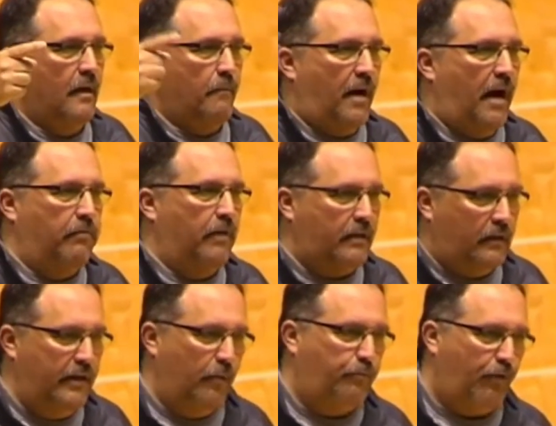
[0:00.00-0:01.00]

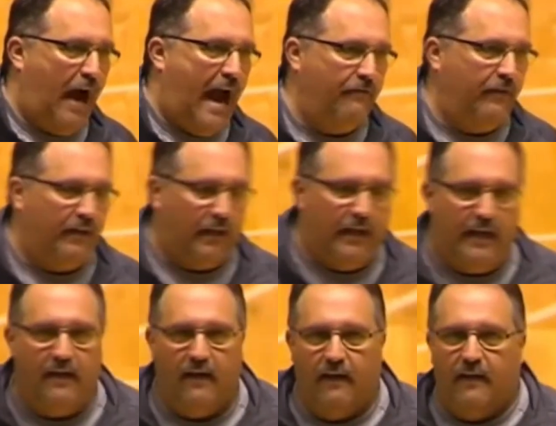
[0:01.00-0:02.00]
publicly or
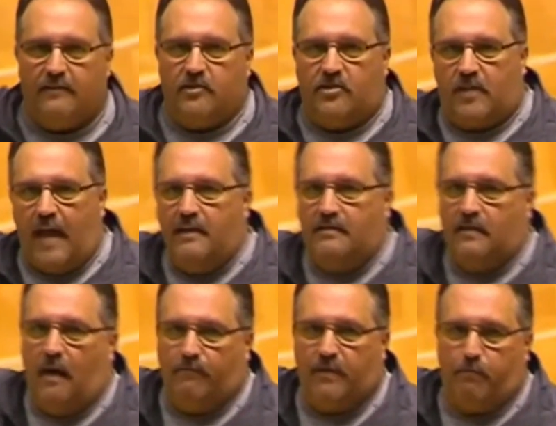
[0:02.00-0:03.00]
privately, to say
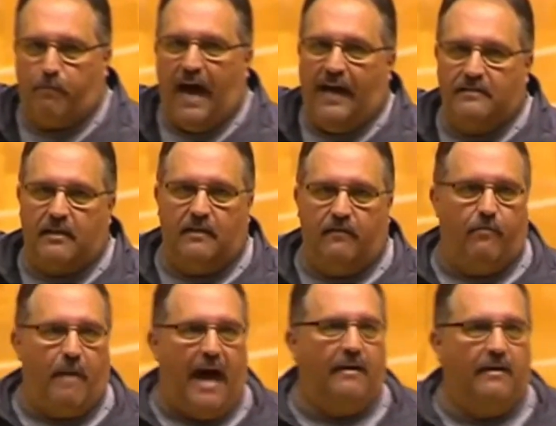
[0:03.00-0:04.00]
something positive
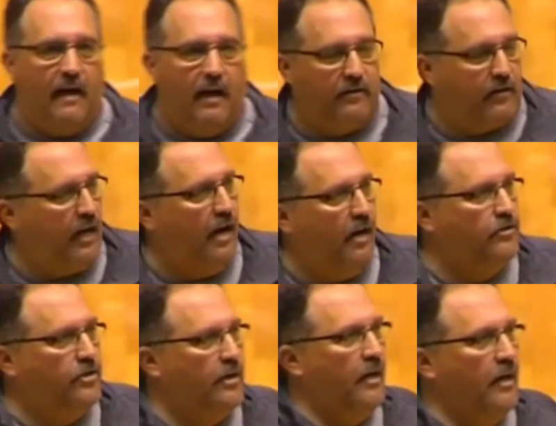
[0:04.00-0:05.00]
about another
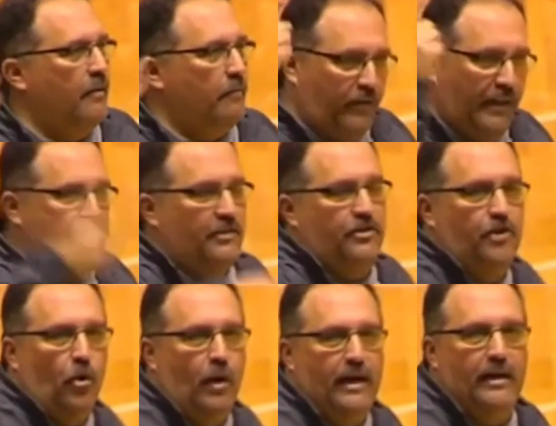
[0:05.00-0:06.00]
coach, please
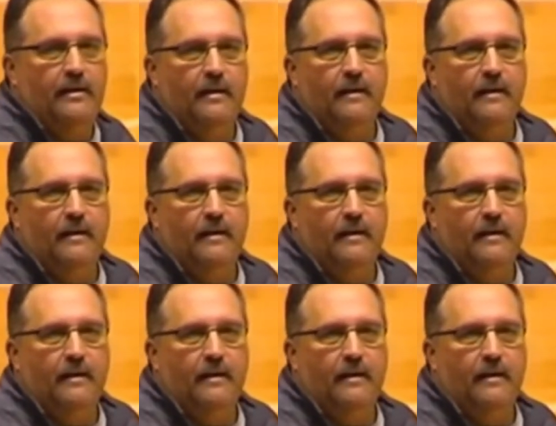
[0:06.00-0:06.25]
do it.